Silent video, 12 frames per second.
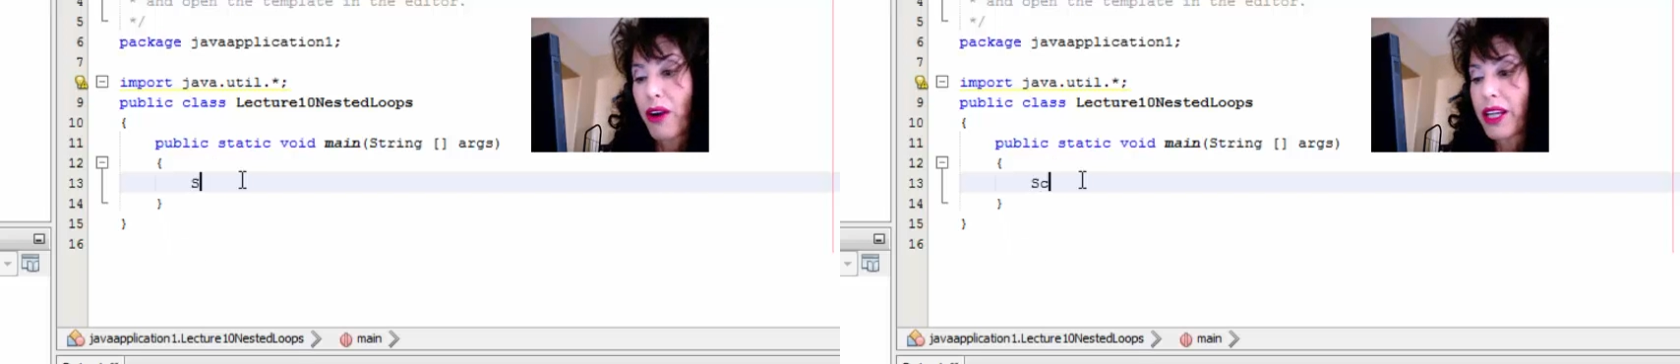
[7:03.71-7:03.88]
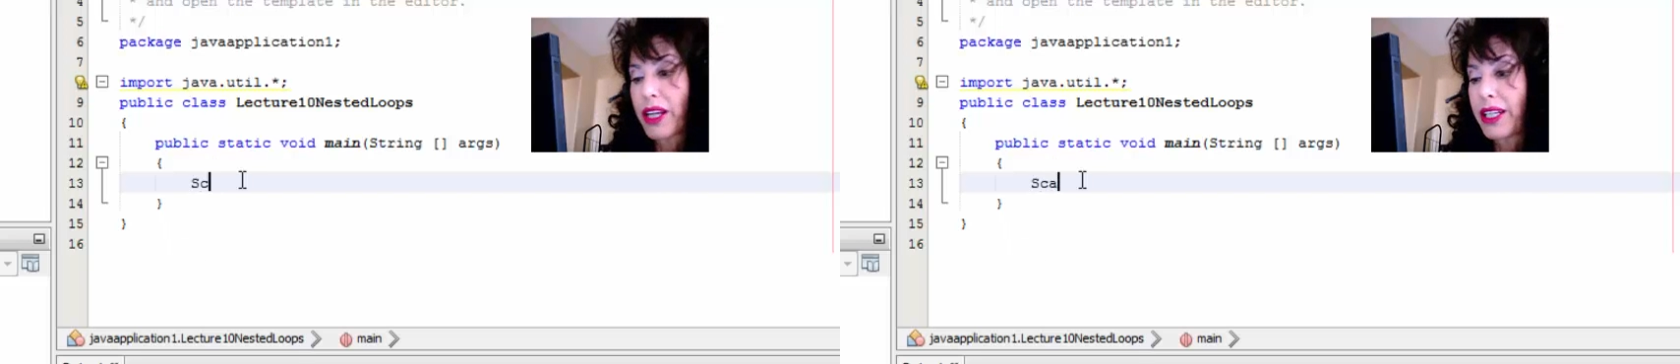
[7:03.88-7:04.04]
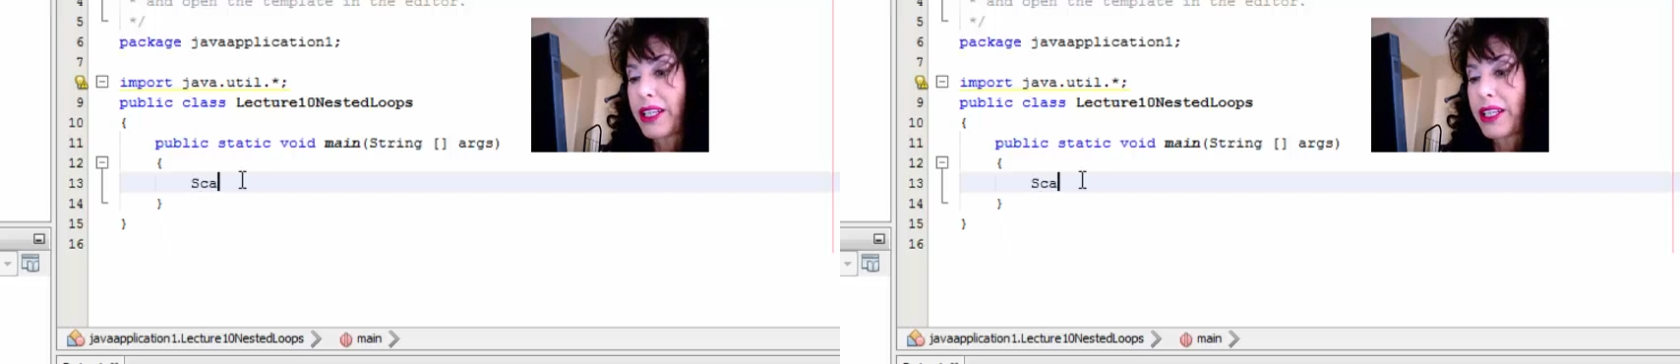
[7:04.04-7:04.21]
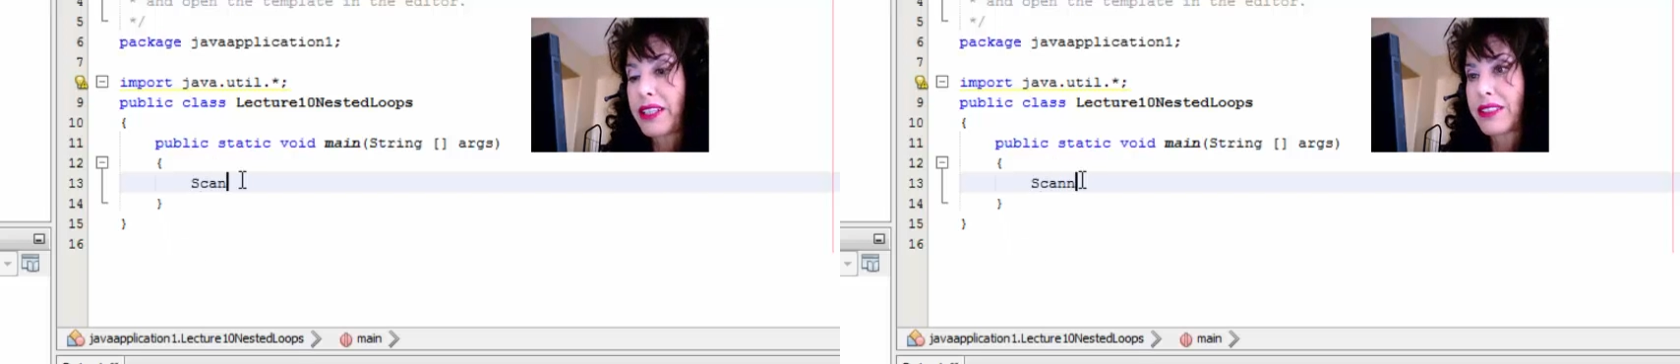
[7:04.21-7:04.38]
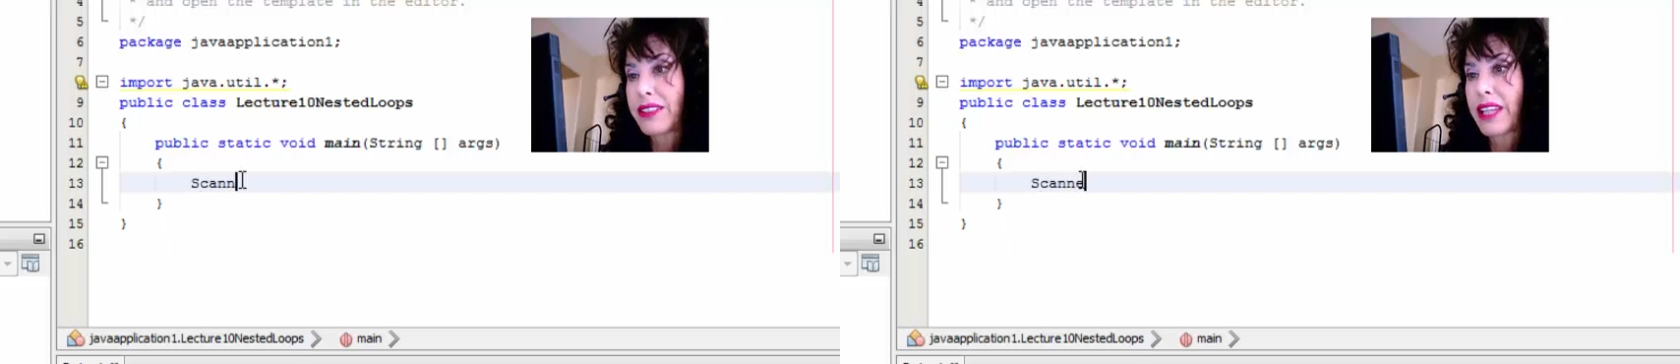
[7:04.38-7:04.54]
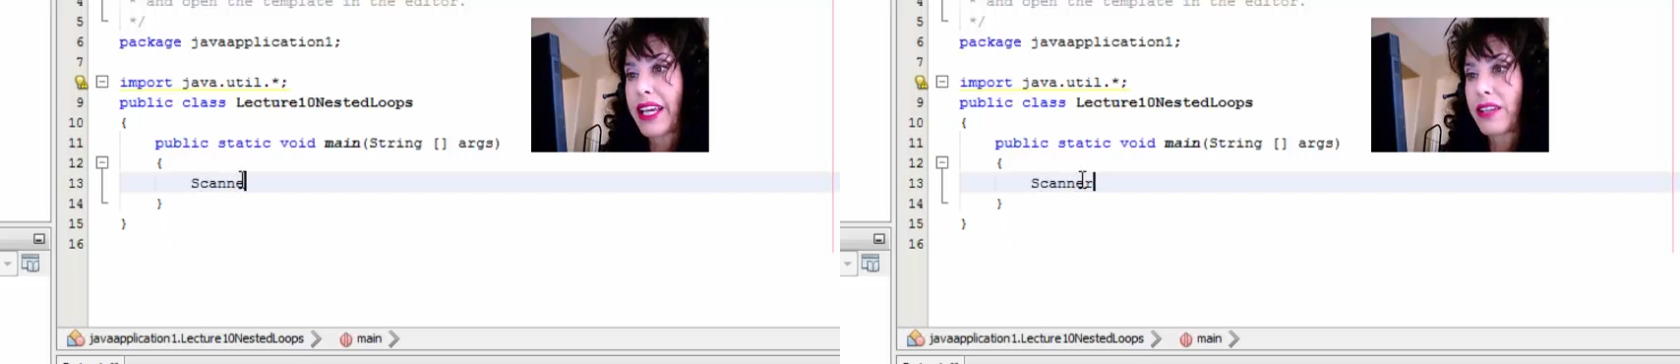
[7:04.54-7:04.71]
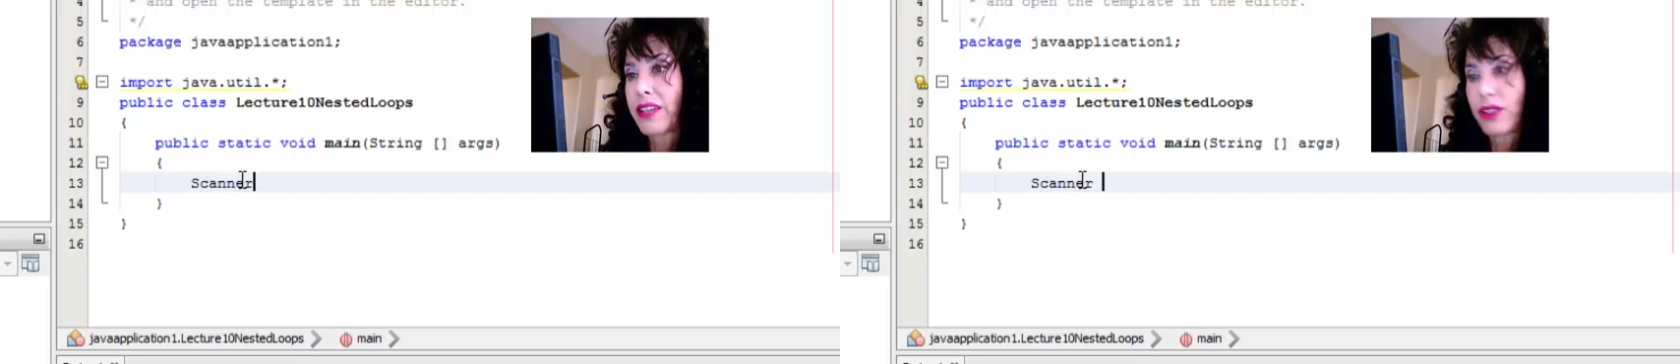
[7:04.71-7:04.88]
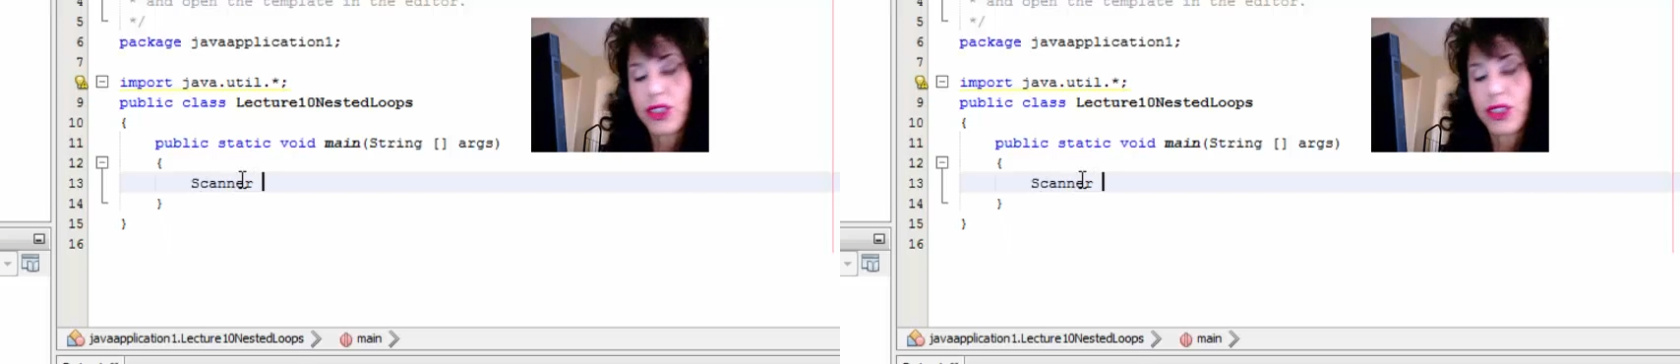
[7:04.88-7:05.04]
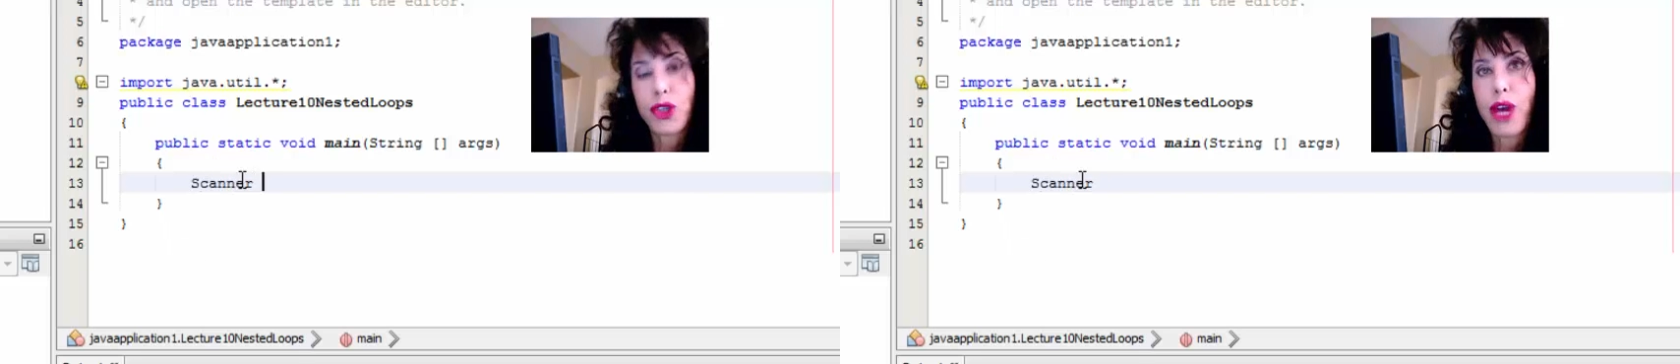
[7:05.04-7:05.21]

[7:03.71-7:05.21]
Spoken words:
are going to need a scanner,